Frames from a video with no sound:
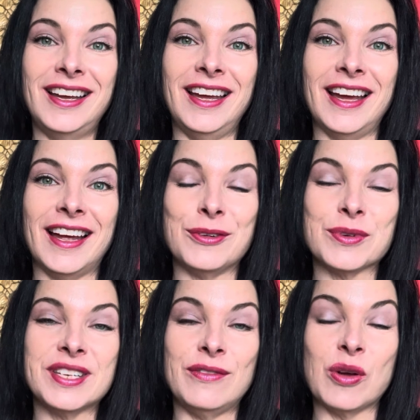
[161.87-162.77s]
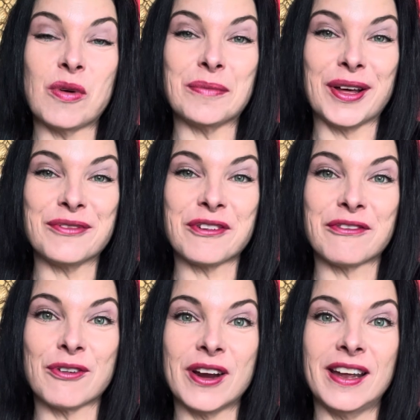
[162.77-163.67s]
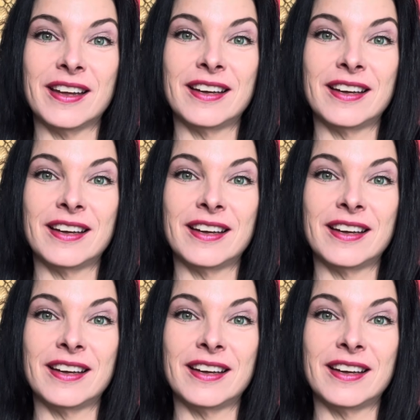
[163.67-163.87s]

and receiving one month for free.